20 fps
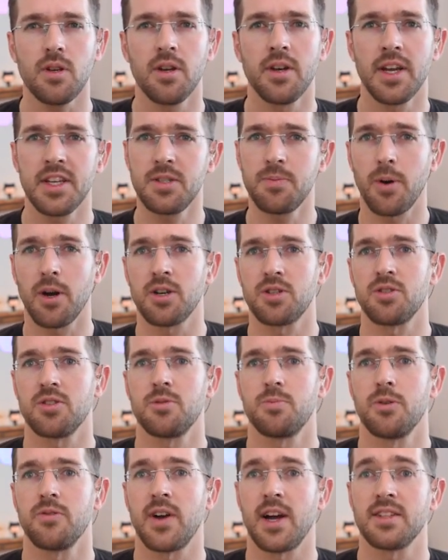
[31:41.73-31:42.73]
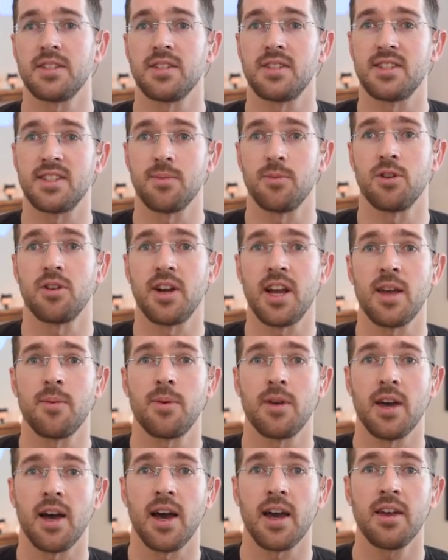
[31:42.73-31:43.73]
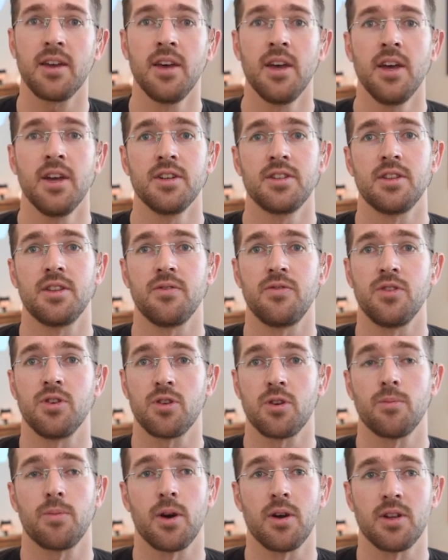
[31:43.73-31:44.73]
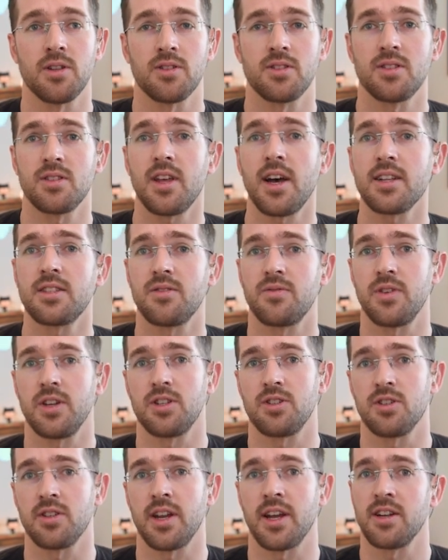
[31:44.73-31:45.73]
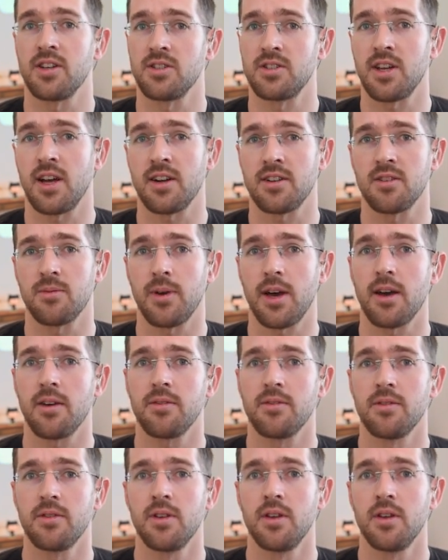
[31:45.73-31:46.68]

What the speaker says: Nice Partials provides a similar API to the ViewComponent slots feature that I just talked about.